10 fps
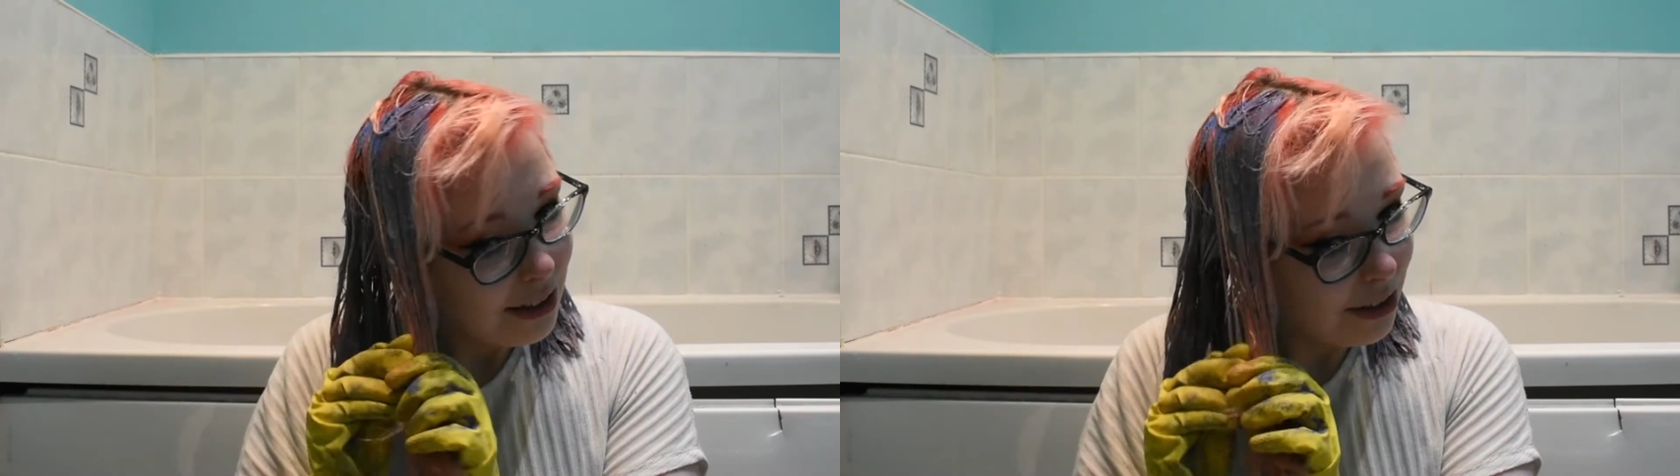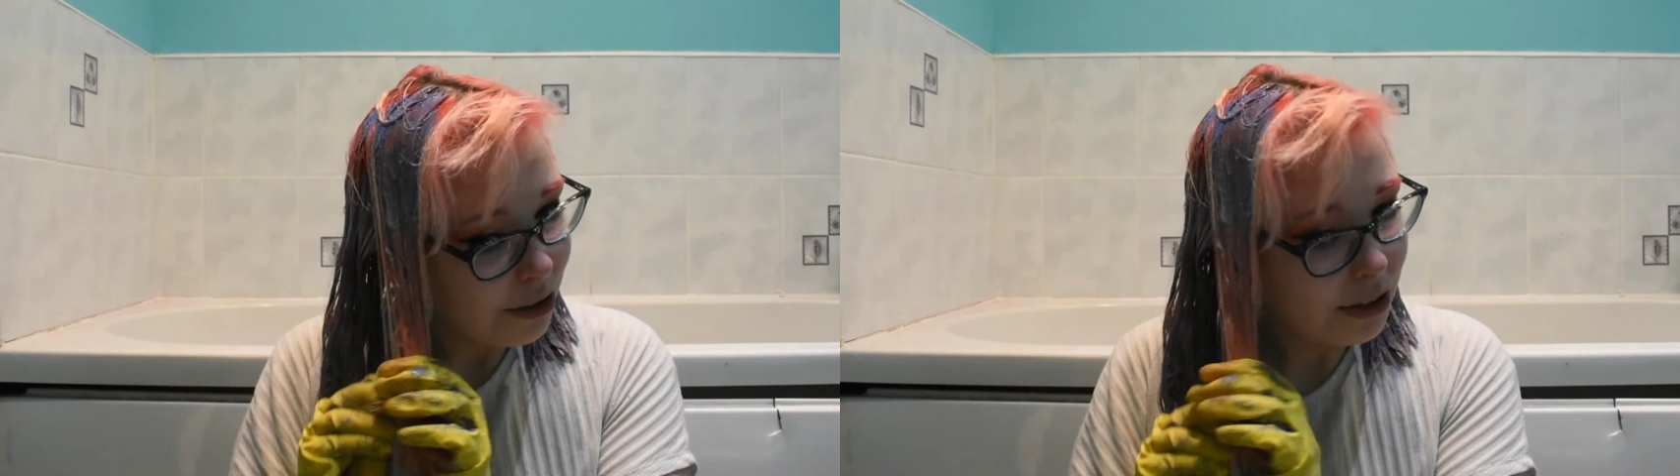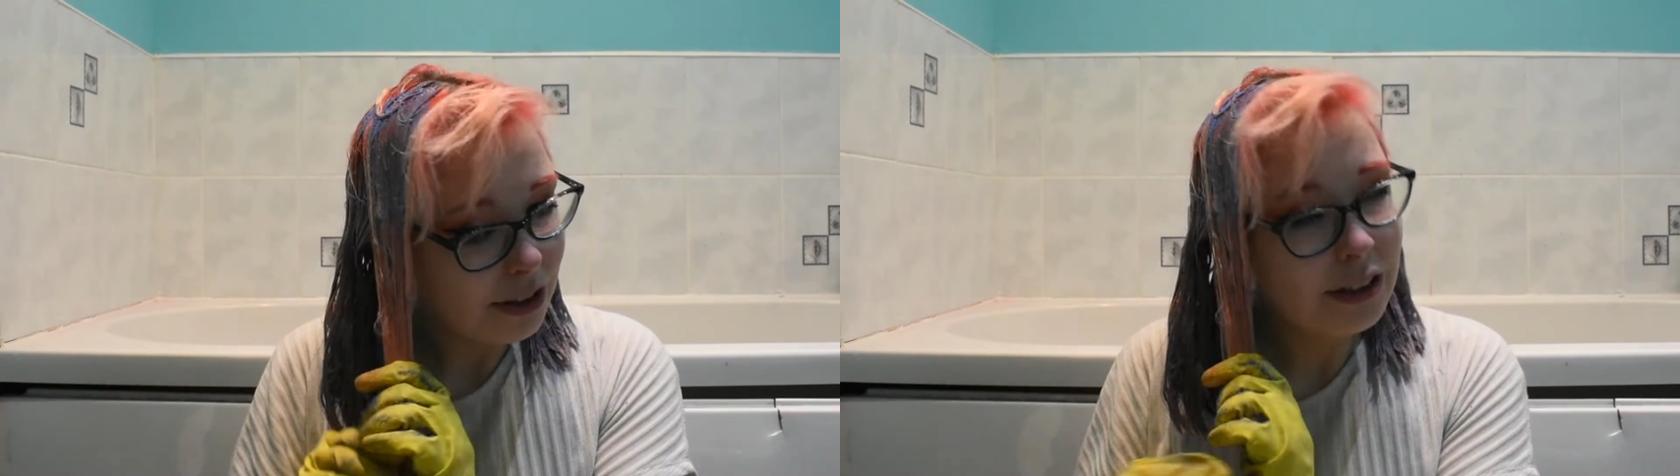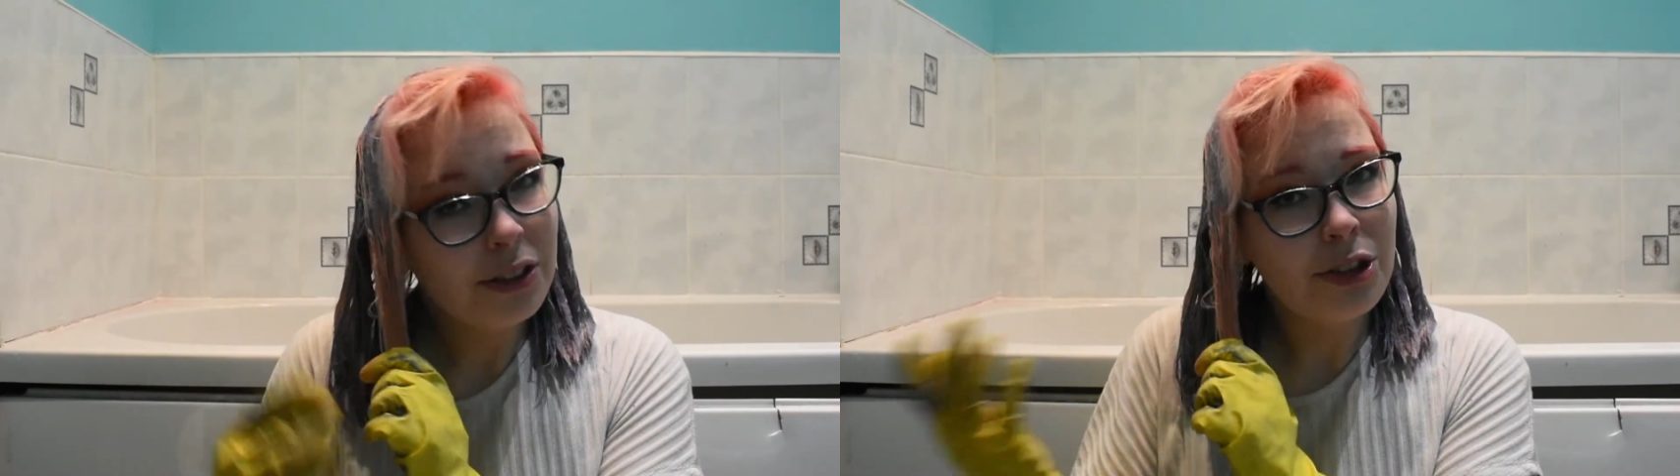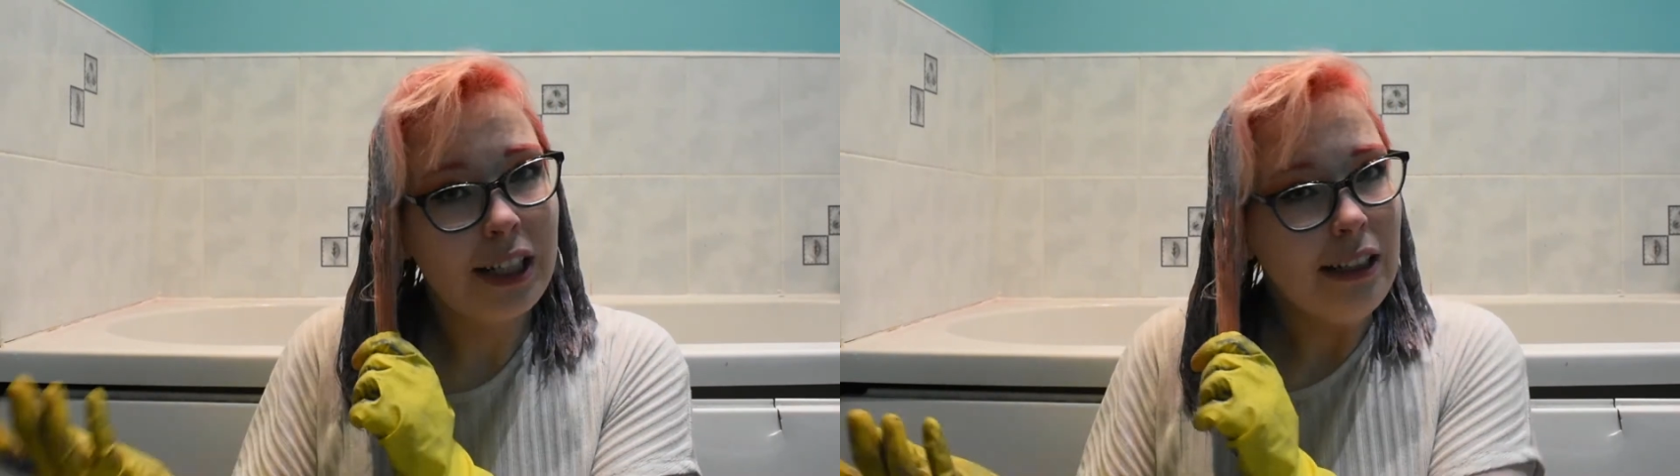your
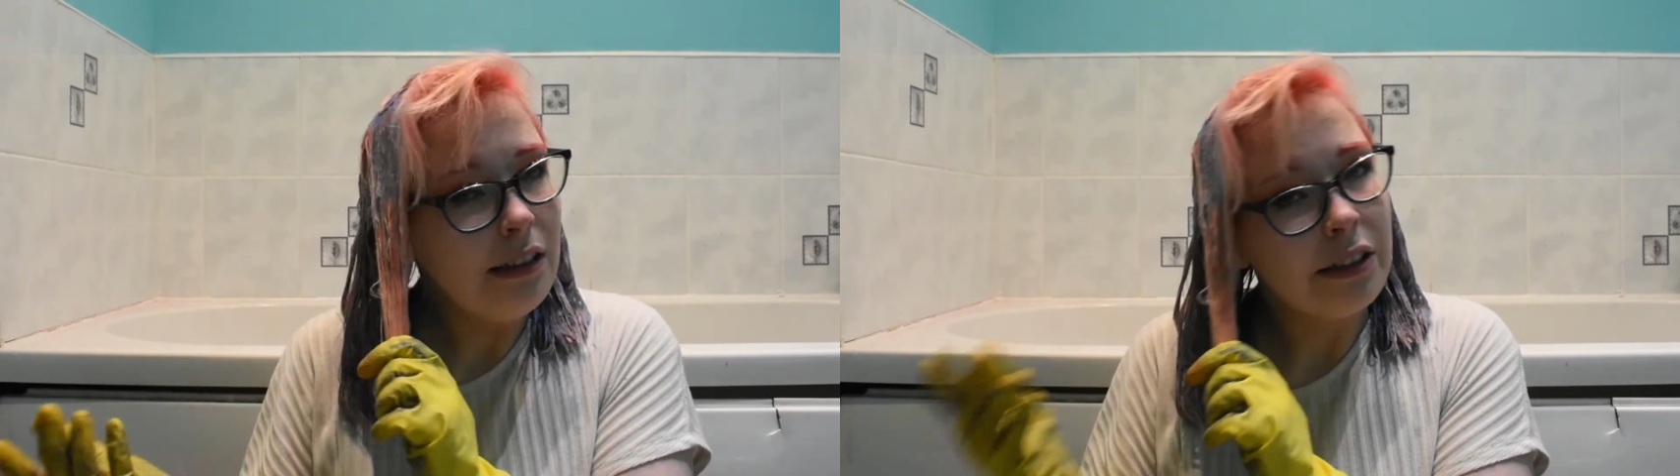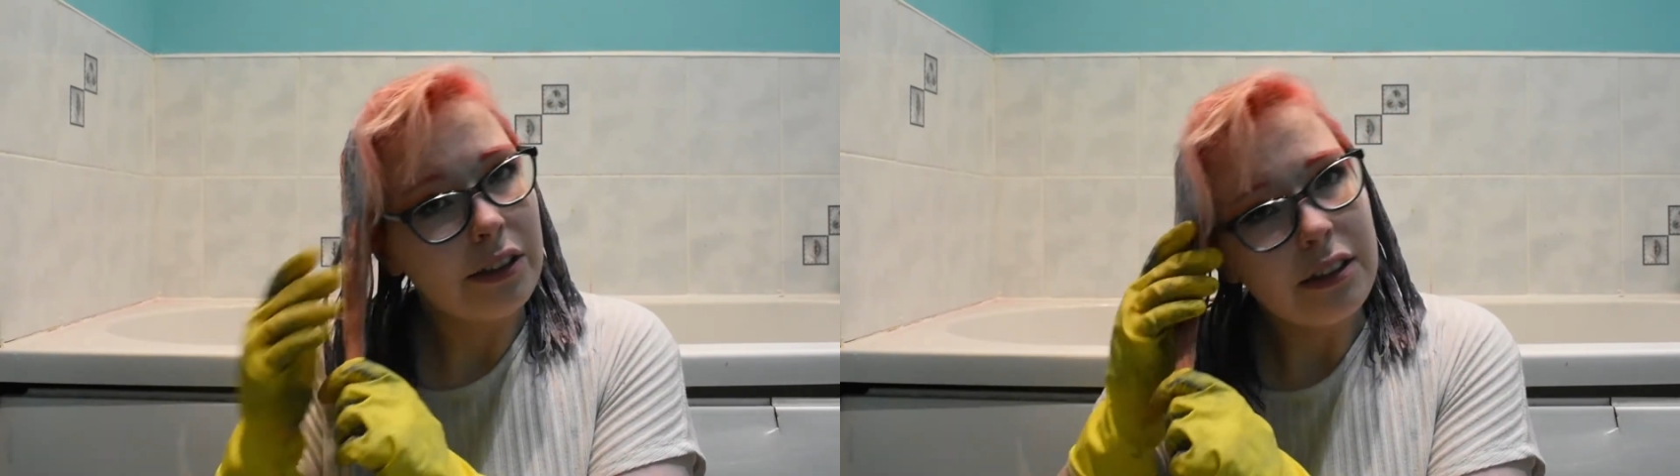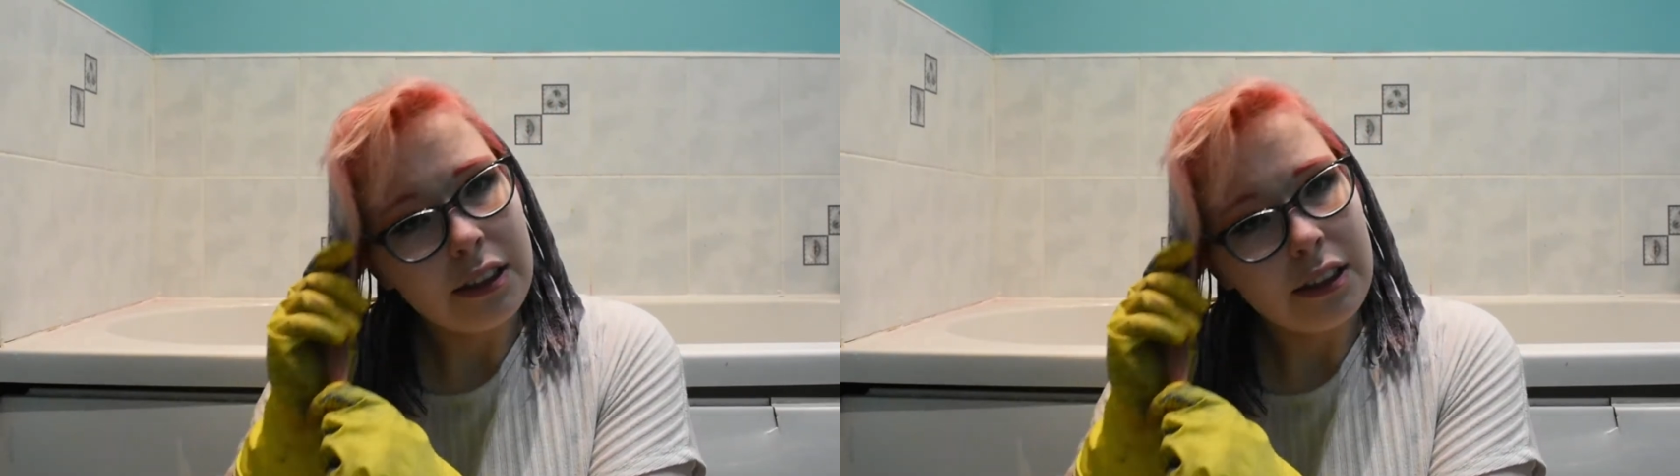childhood.